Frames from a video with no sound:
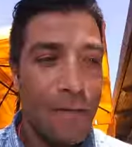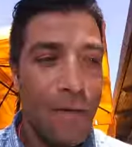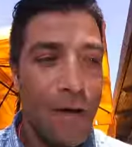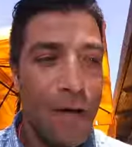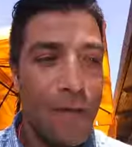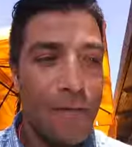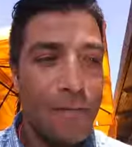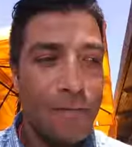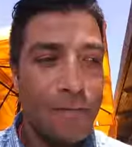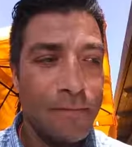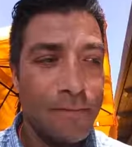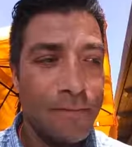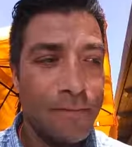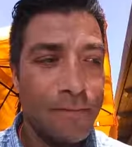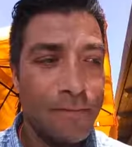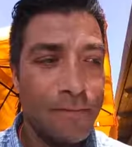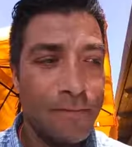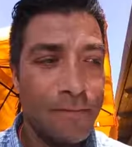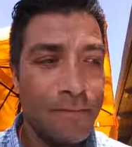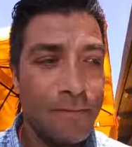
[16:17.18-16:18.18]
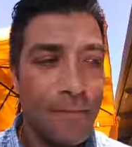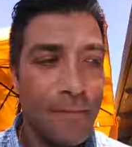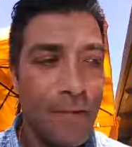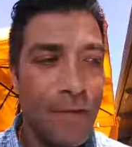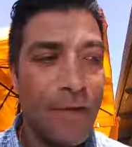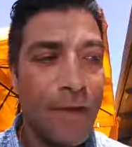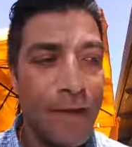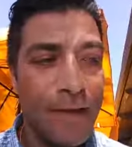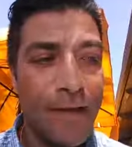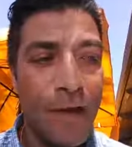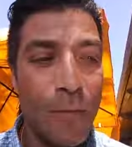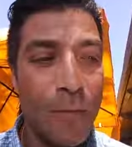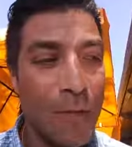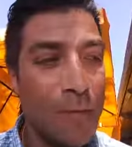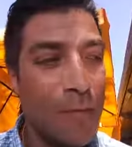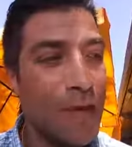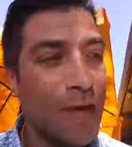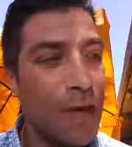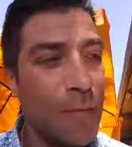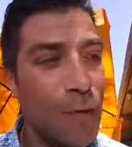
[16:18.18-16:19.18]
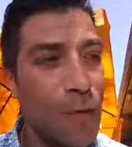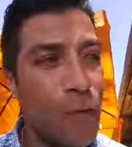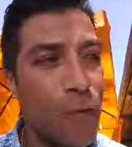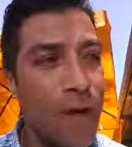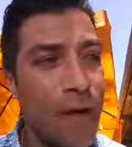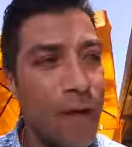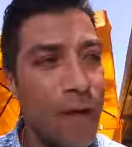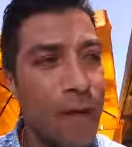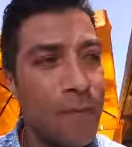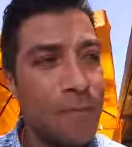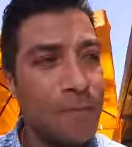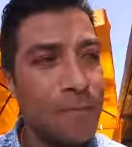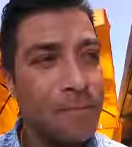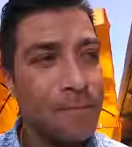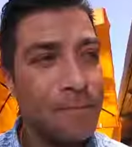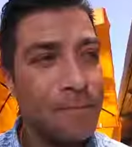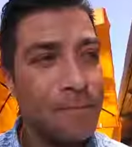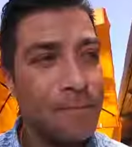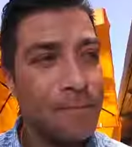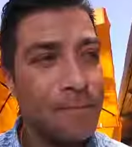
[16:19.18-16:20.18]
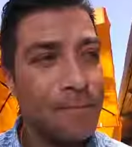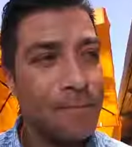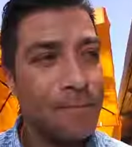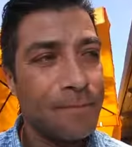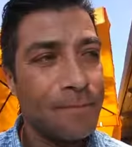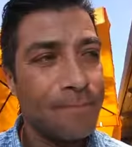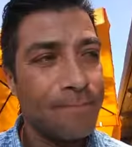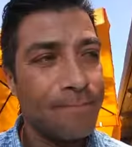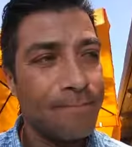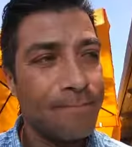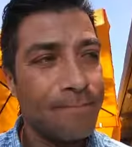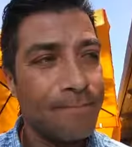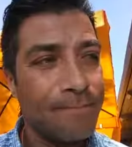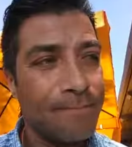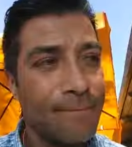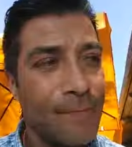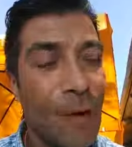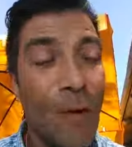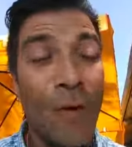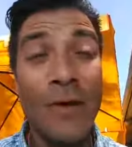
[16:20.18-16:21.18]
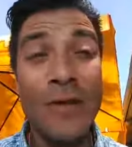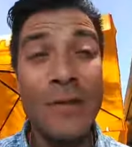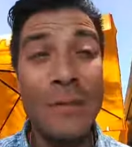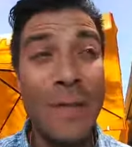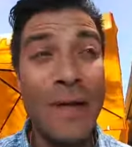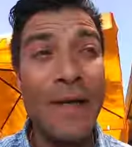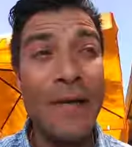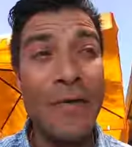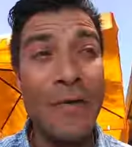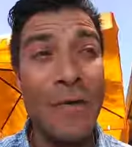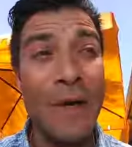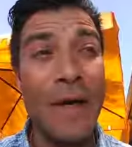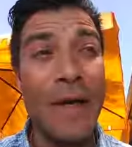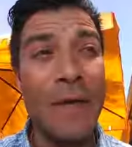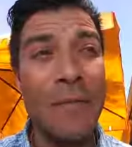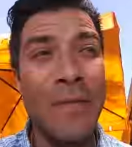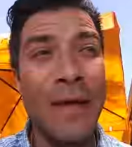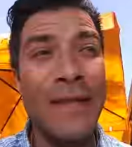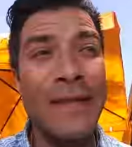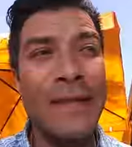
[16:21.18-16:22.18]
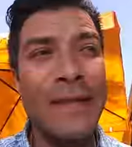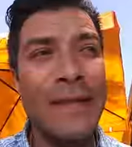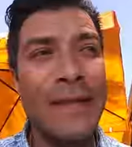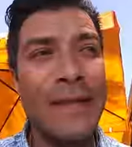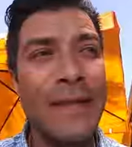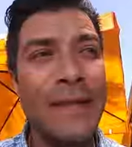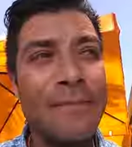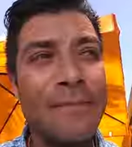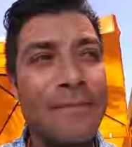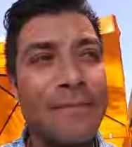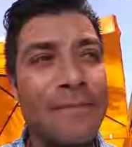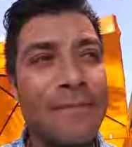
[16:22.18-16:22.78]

well, you guys help me become who I am. Or expand who I am, basically.